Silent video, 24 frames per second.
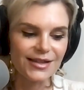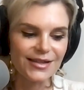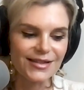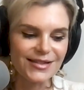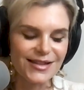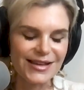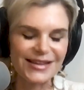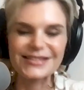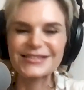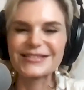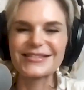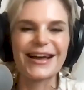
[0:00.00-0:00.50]

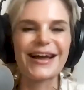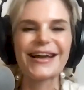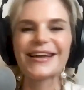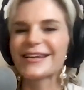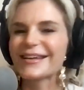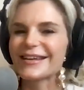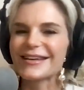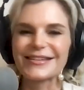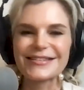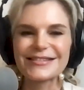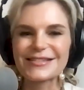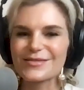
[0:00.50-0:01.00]

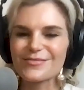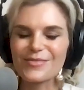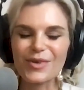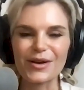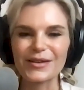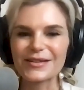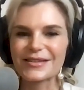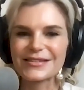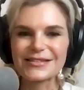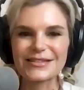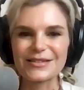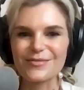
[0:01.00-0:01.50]
excited to
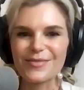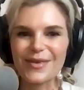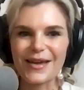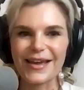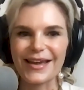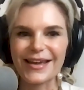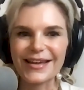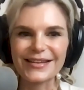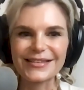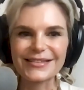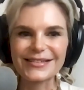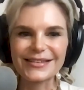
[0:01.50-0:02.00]

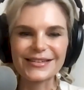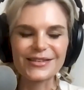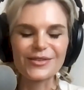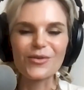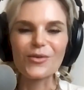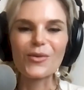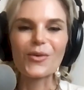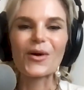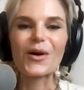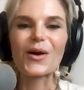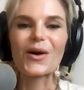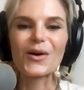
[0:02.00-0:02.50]
participate in the
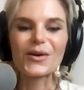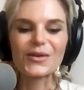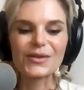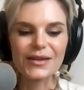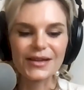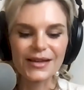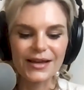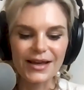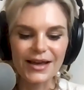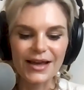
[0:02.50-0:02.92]
world,